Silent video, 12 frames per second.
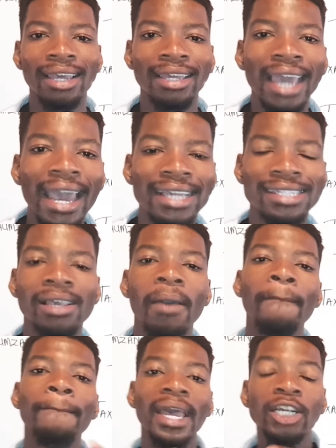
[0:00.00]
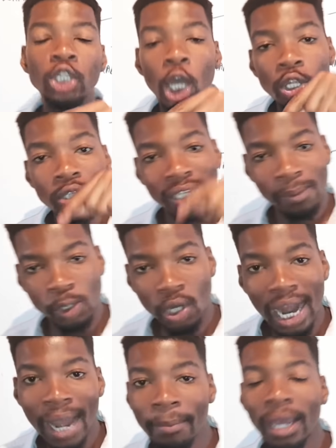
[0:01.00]
Yes, make sure you
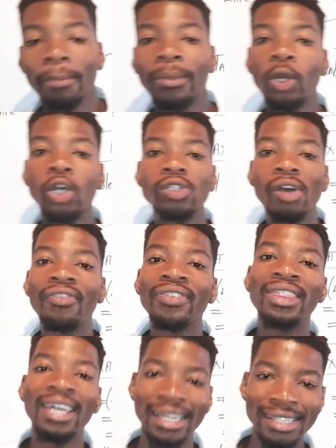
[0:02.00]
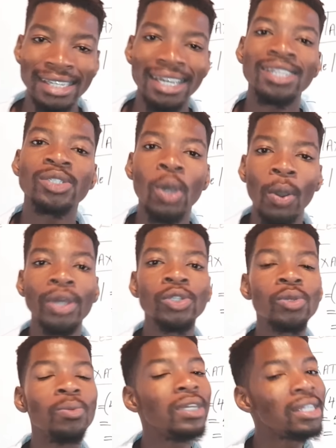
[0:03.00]
subscribe because of this is going
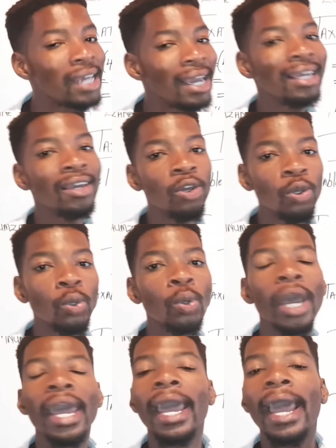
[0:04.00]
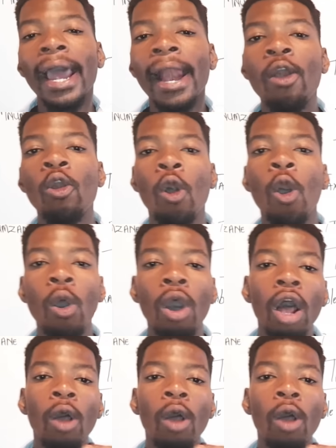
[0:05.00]
to be taking you a long